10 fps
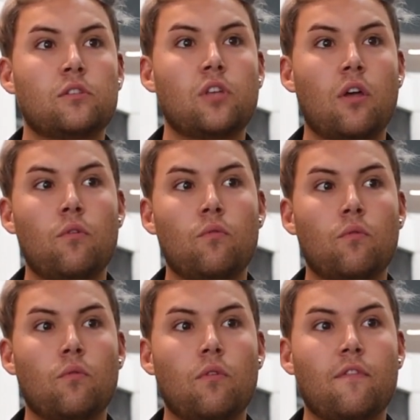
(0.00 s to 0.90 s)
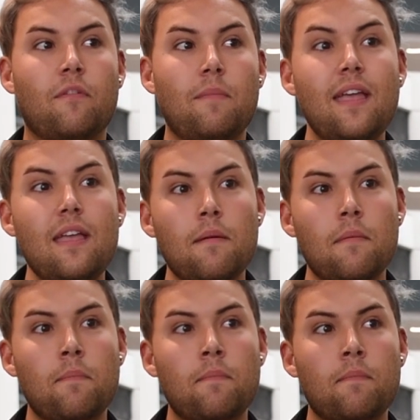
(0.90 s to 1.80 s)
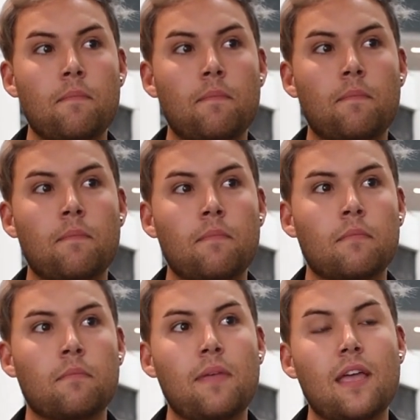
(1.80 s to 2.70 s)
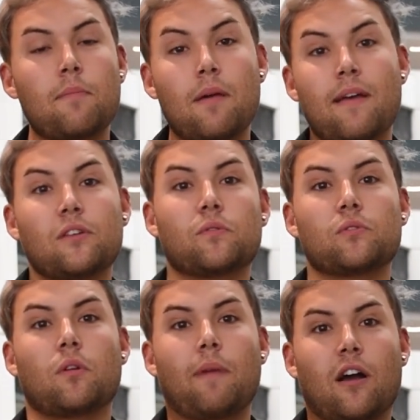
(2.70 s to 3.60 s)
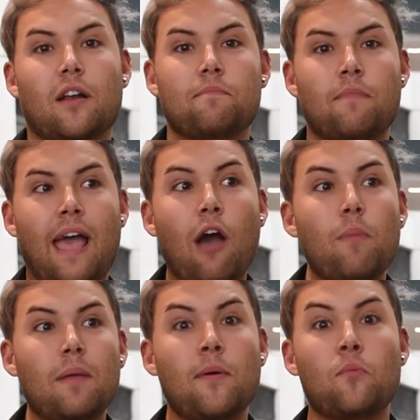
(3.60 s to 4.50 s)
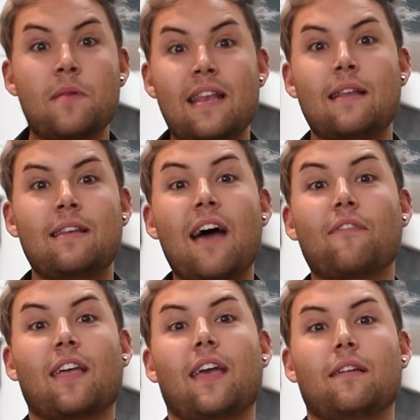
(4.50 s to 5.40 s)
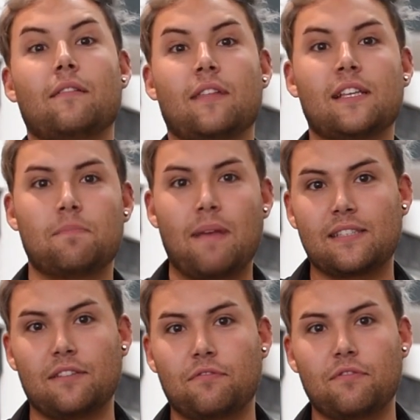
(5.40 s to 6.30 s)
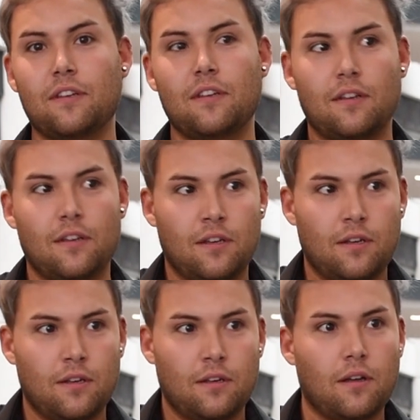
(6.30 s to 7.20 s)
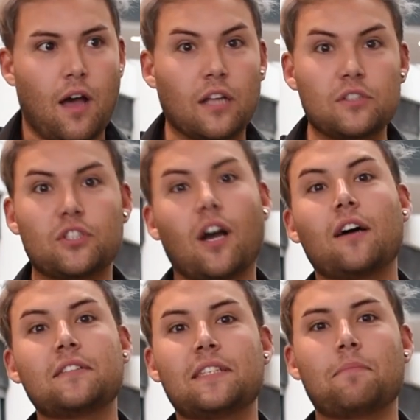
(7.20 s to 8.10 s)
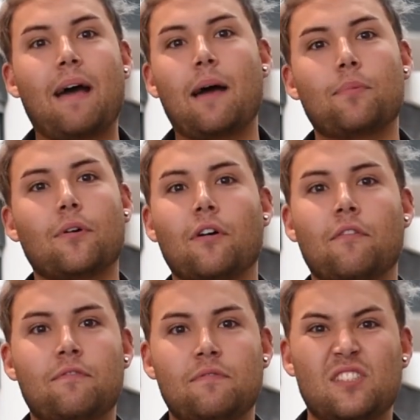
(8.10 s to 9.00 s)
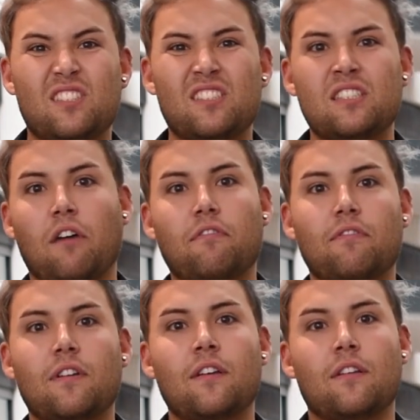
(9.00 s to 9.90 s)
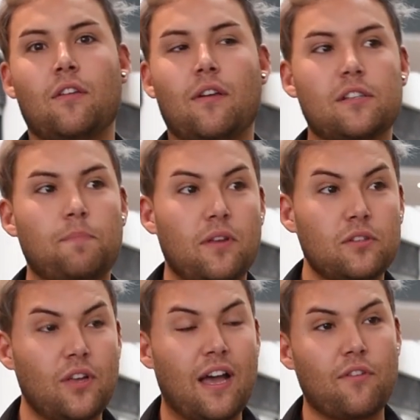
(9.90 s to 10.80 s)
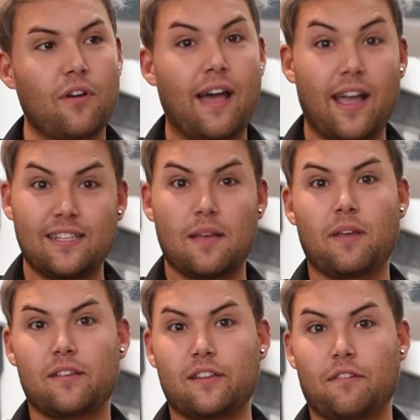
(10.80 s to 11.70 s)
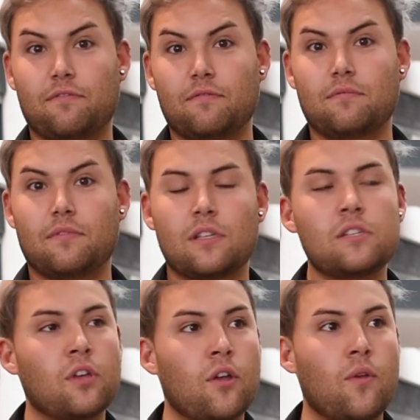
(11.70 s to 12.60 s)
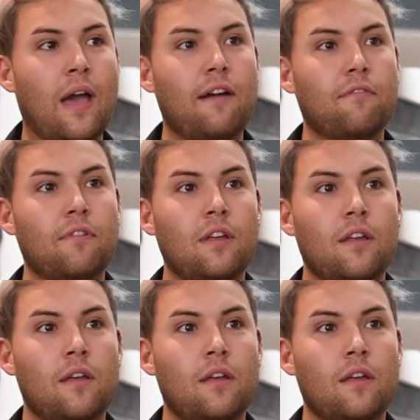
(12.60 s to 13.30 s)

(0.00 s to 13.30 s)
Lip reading: So for me, being a peer mentor is all about kind of helping people navigate this massive uncharted map of stuff. Because you have your academic stuff, so you have